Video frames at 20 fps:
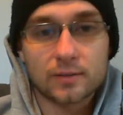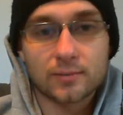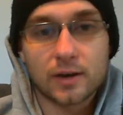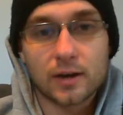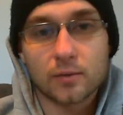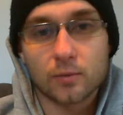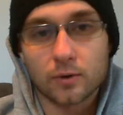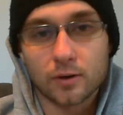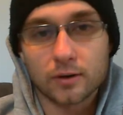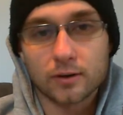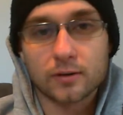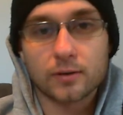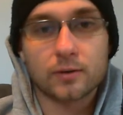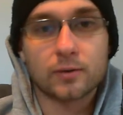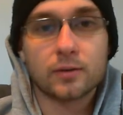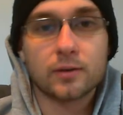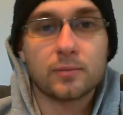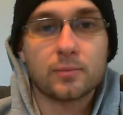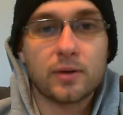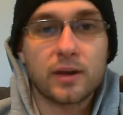my one and
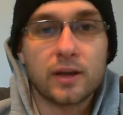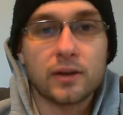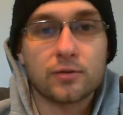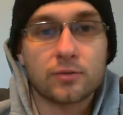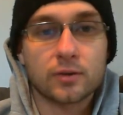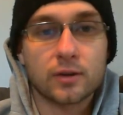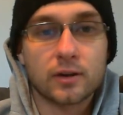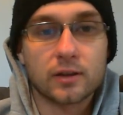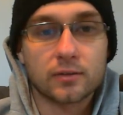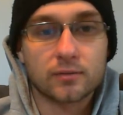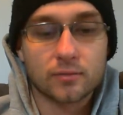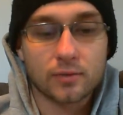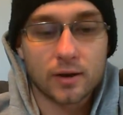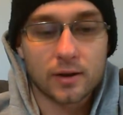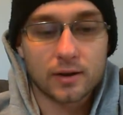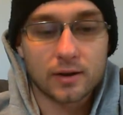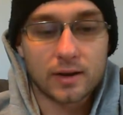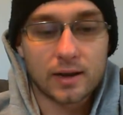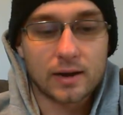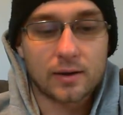only patron
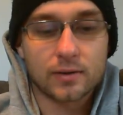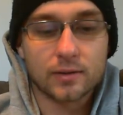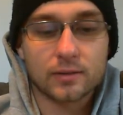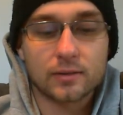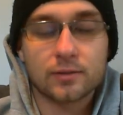right now at